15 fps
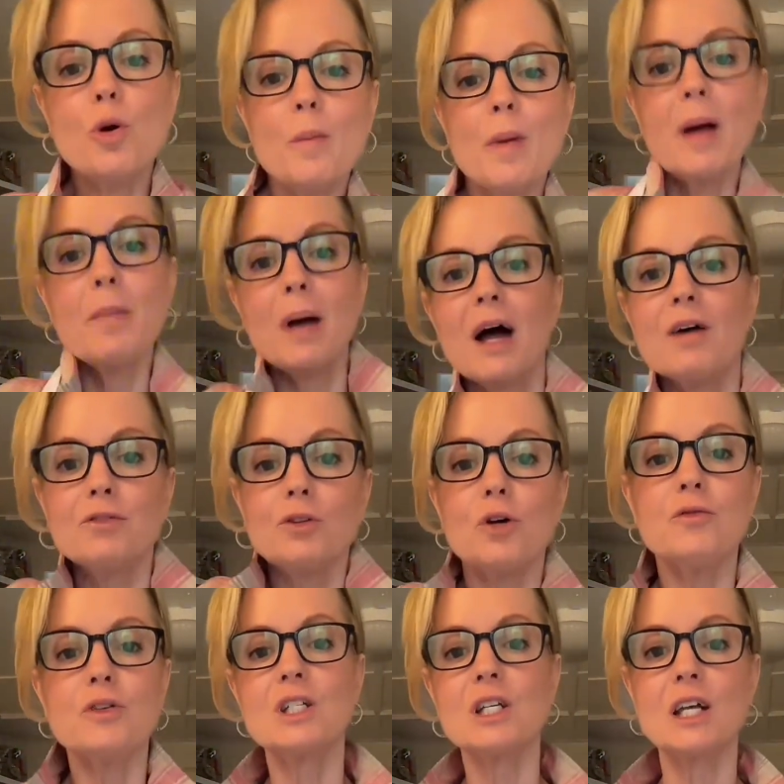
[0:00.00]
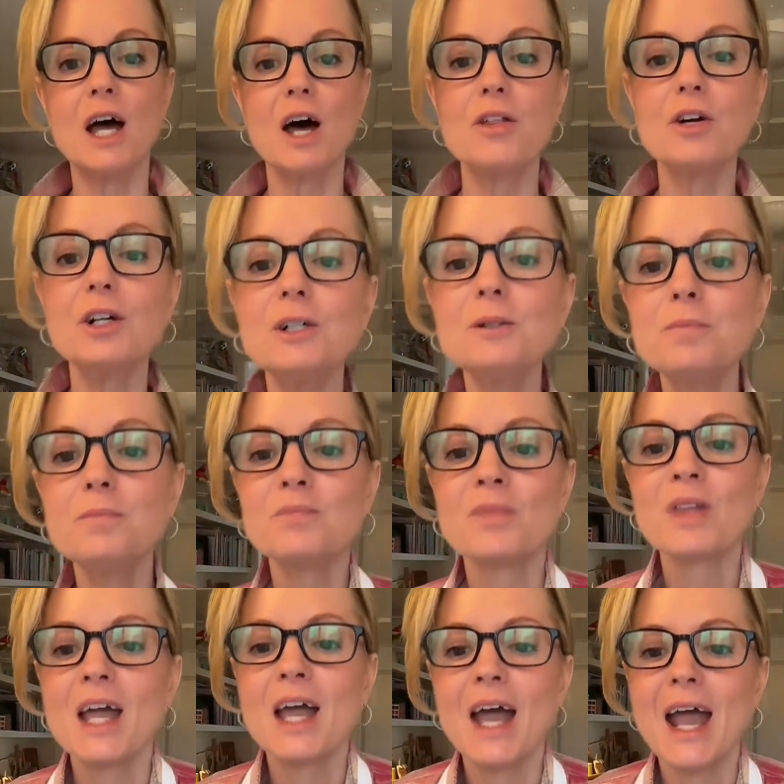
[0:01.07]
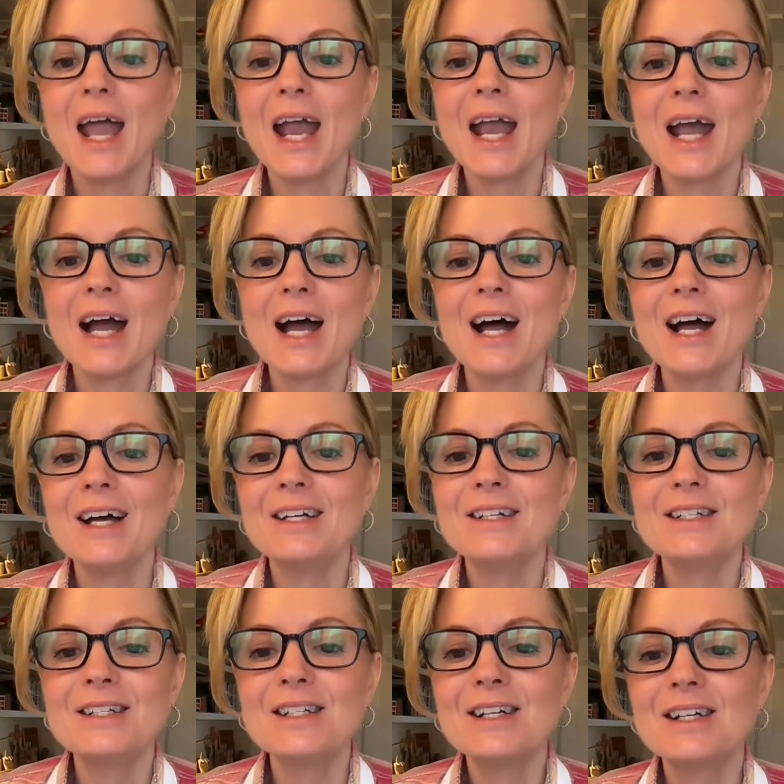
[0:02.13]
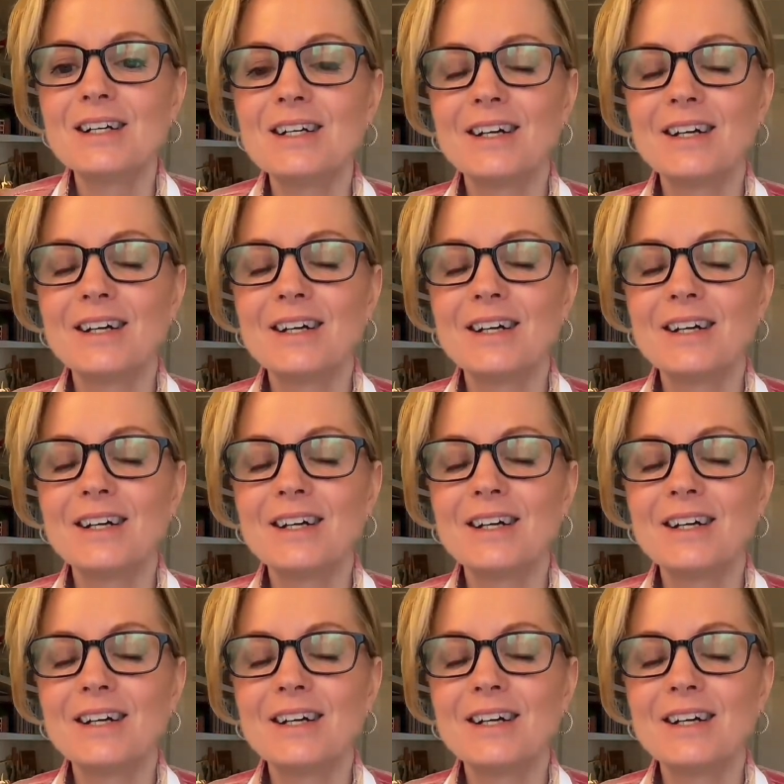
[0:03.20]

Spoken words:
put my pavlova together, and